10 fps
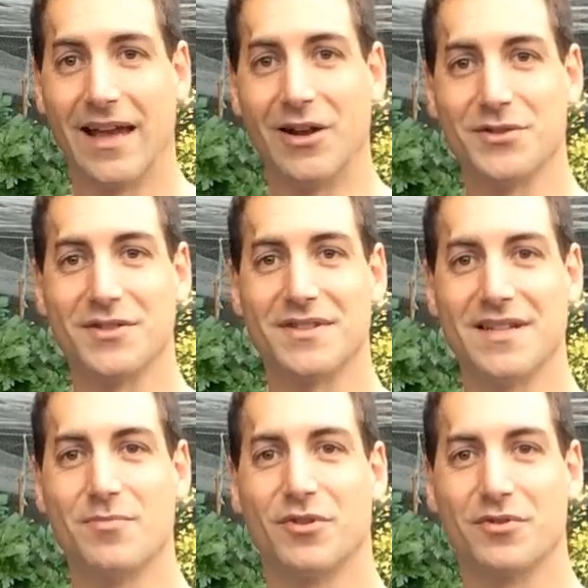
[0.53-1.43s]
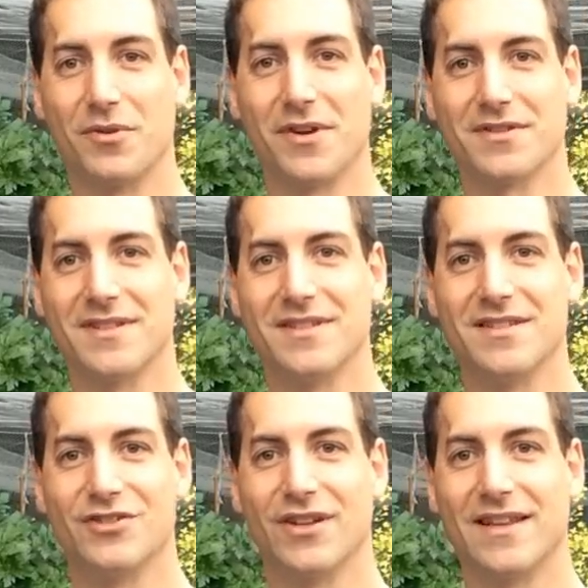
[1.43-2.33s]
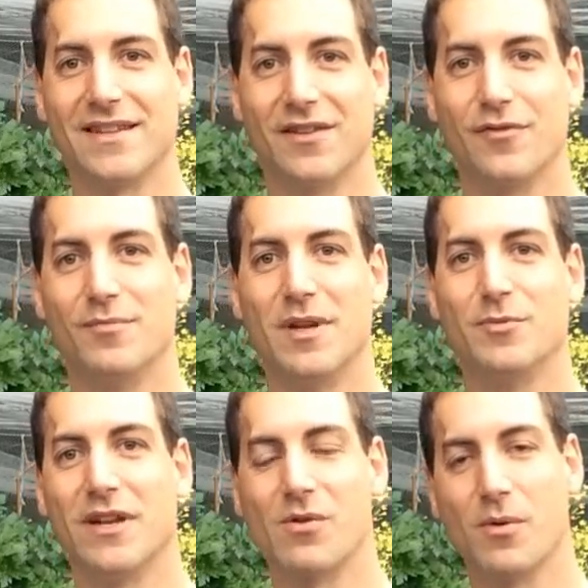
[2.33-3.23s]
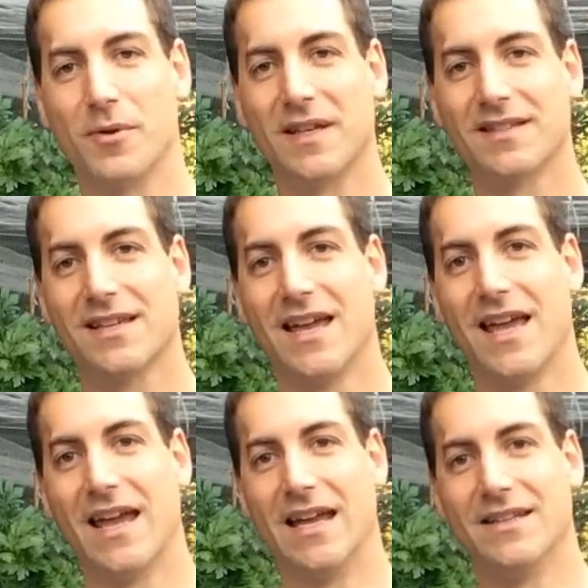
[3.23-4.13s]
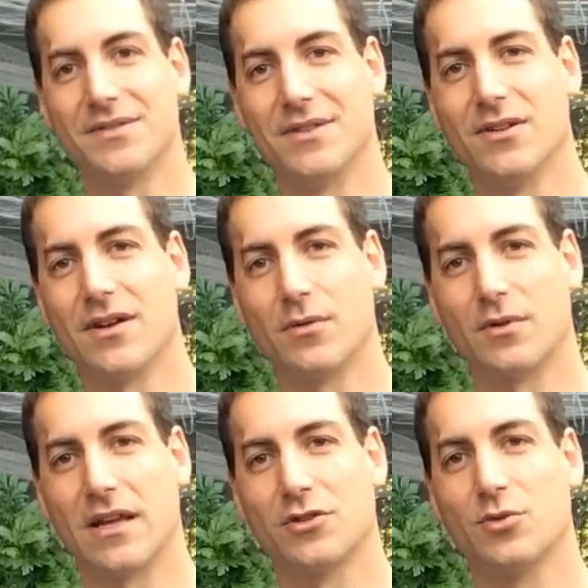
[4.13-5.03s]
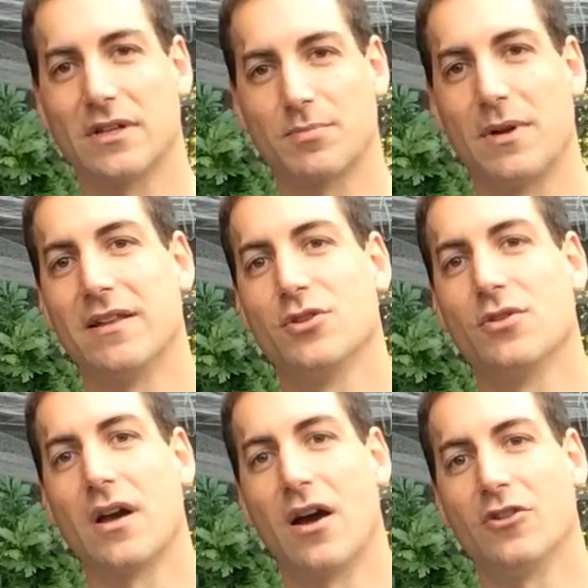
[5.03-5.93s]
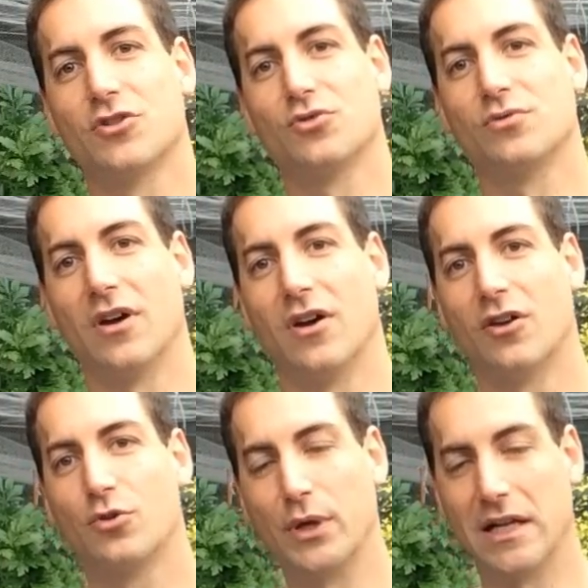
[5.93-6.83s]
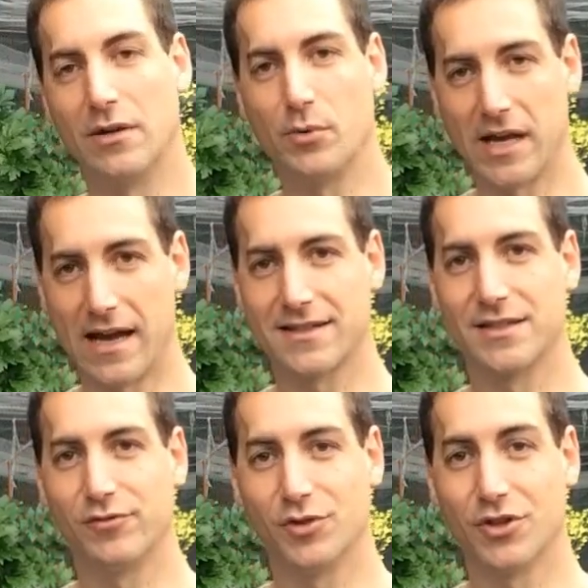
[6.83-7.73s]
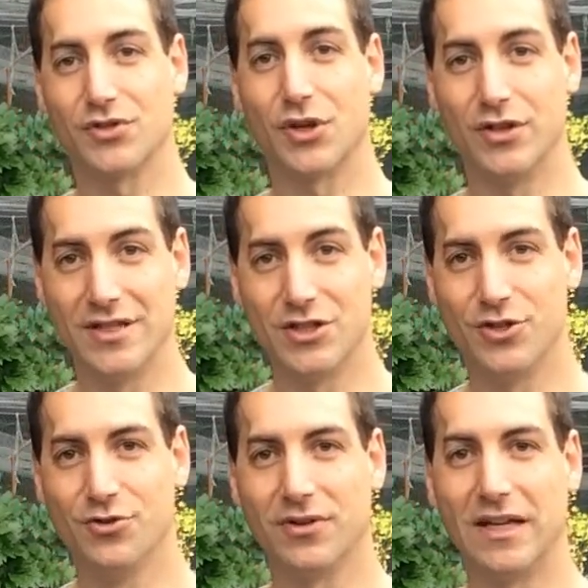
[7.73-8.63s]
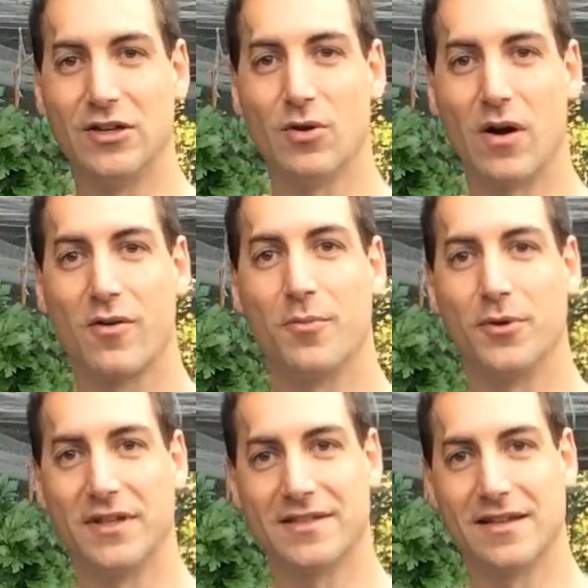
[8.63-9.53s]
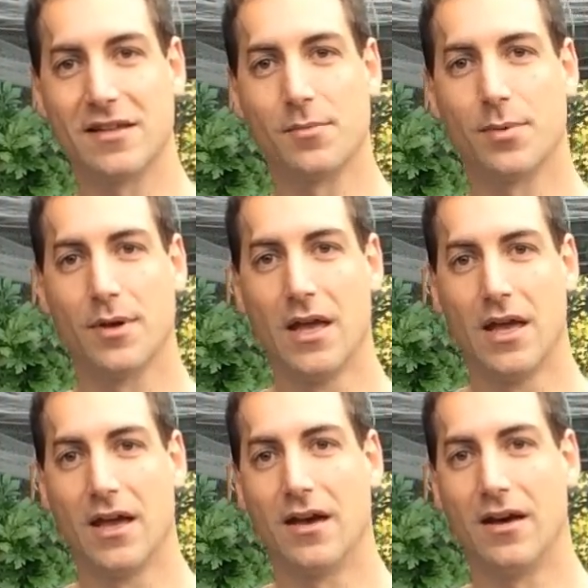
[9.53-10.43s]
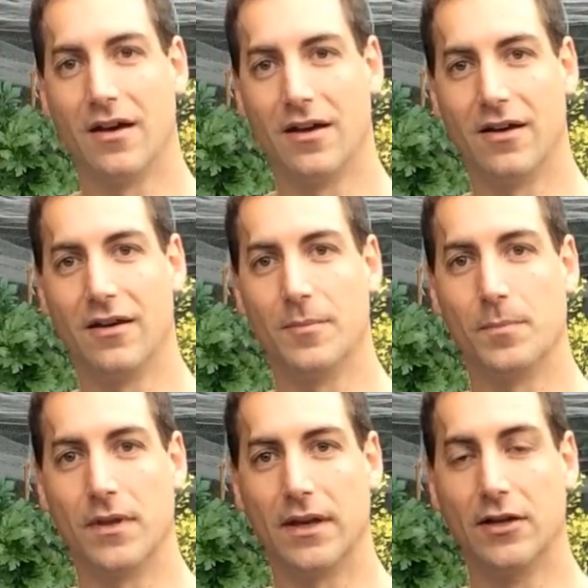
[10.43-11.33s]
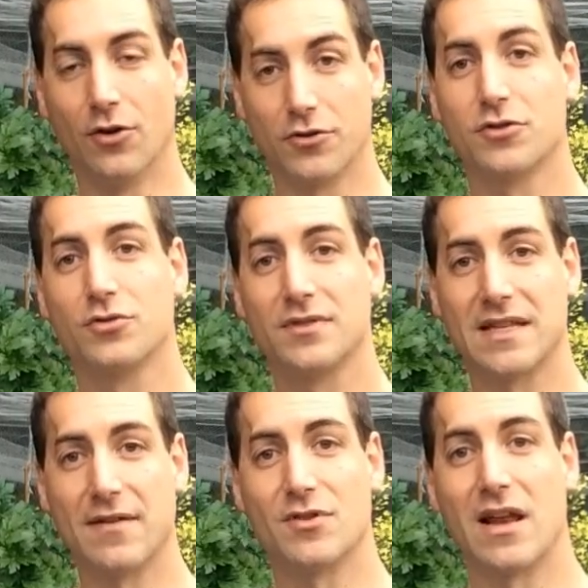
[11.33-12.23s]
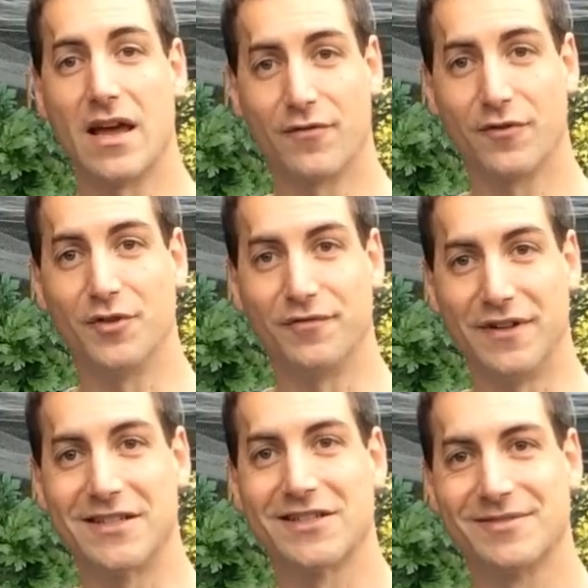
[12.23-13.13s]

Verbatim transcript: Hello sustainable growers, this is Jonathan from Melbourne Aquaponics. In this video I would like to explain you how to uh, quickly react if you got an issue in your aquaponic setup uh, in order to save the life of your fish.